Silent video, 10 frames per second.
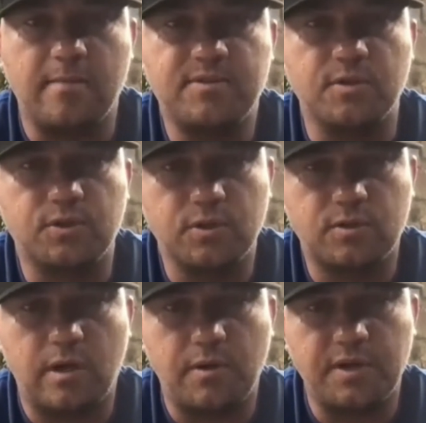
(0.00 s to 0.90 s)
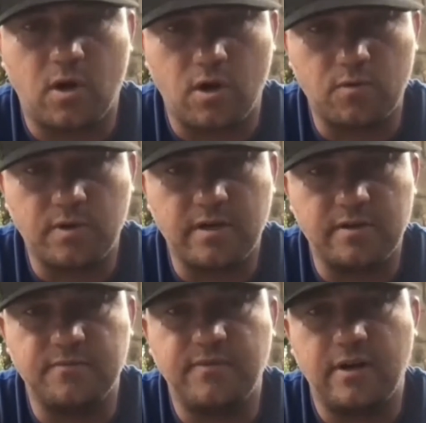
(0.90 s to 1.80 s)
So good quality hardware
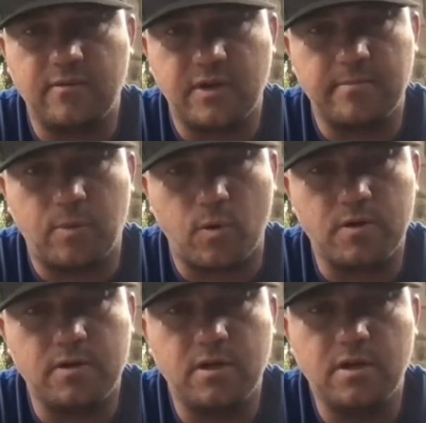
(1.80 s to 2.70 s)
is very, very important,